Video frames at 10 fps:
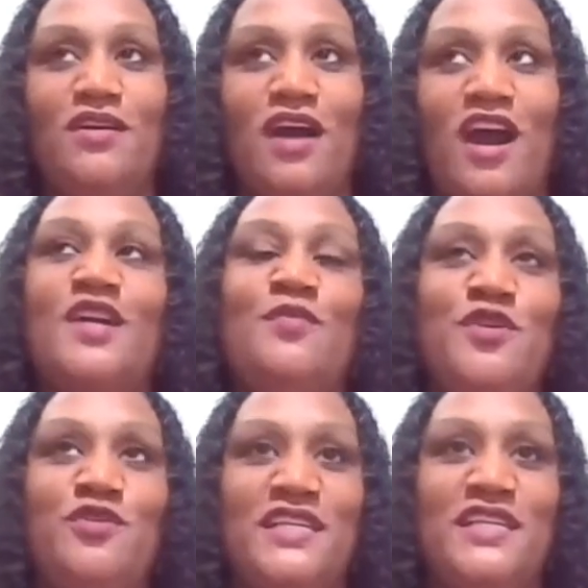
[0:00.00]
our
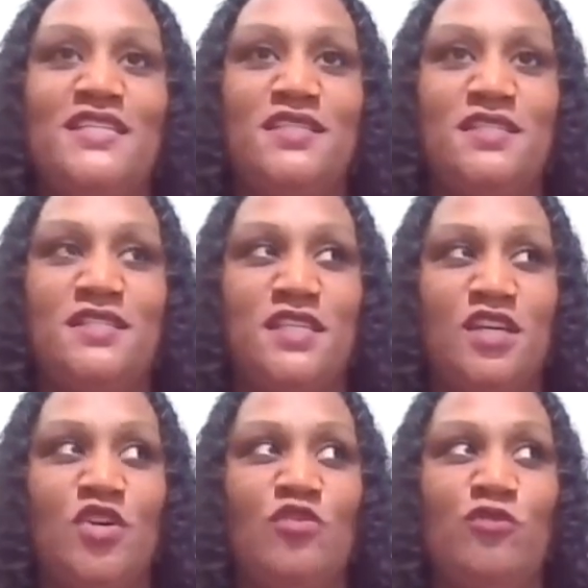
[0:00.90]
communities
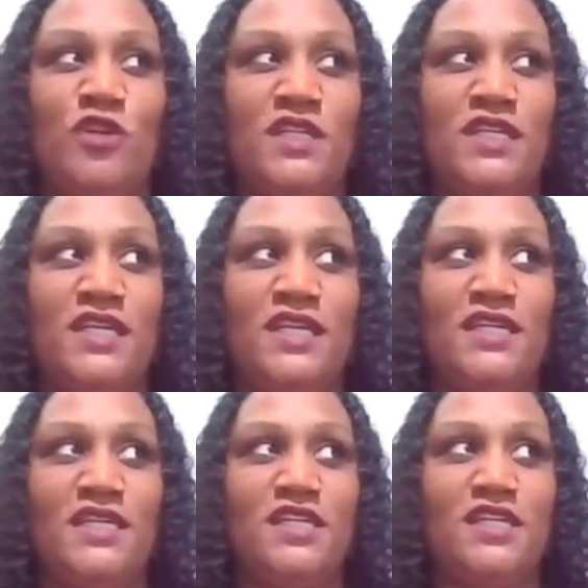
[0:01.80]
still
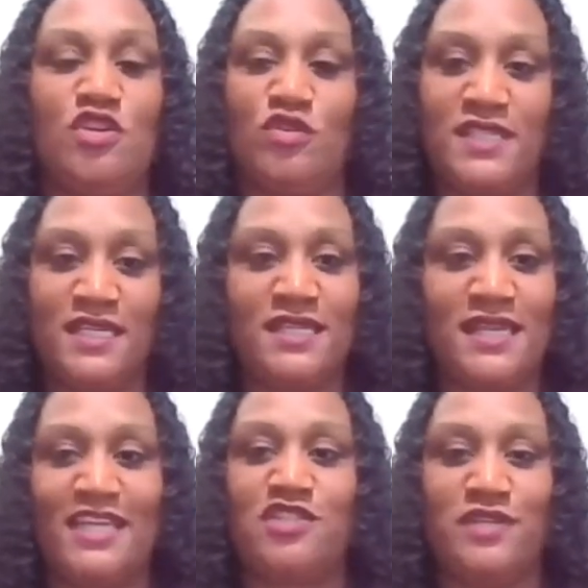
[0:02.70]
really, stick to
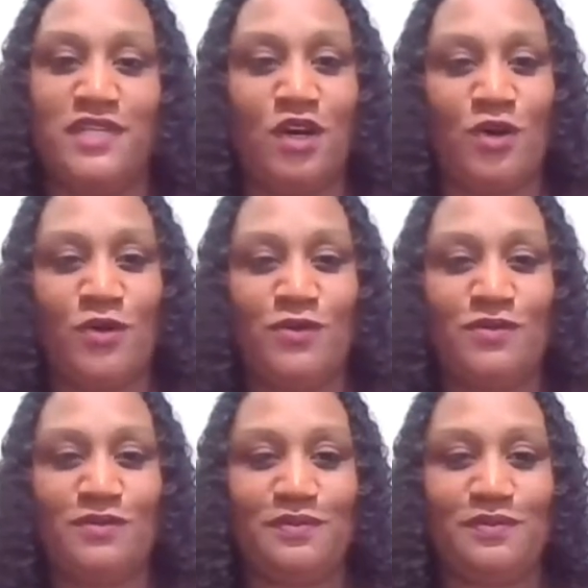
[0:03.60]
that street code.